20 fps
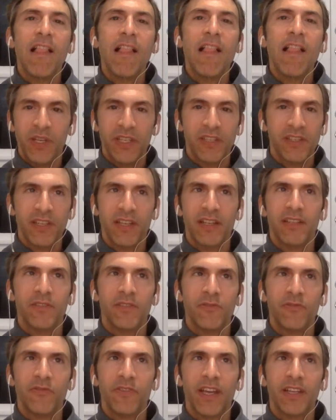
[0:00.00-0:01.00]
based
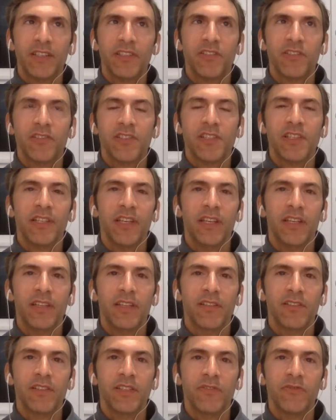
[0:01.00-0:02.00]
on factors
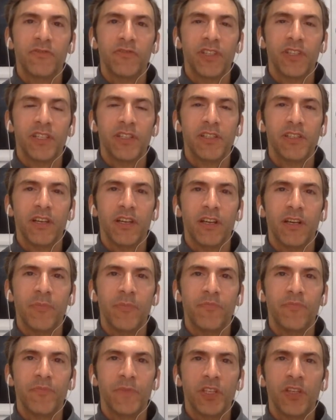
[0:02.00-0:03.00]
like different,
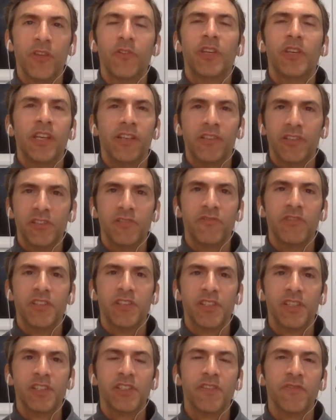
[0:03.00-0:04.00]

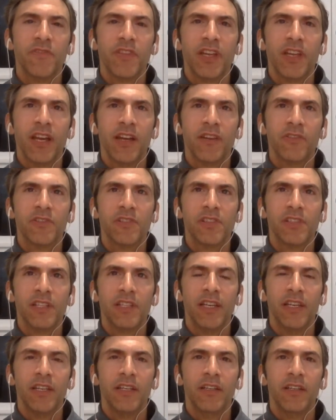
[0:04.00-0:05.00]
characteristics of the house,
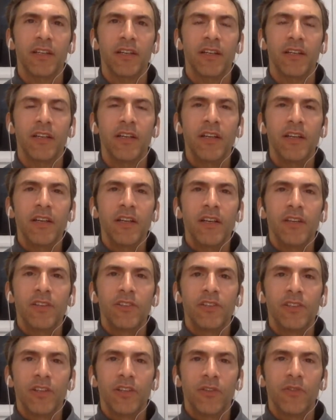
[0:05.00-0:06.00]
like,
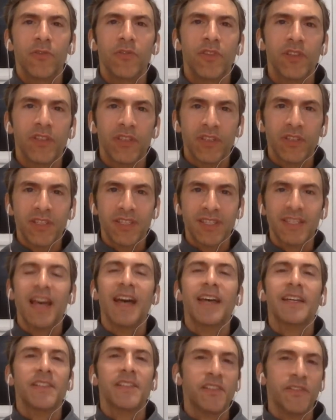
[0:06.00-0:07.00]
the
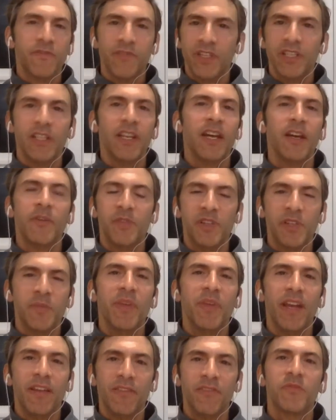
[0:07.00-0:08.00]
size of it, how many
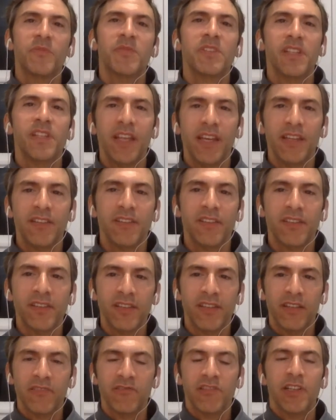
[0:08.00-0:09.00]
bathrooms it has,
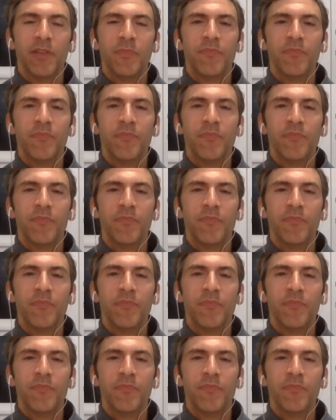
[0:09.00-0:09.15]
etc.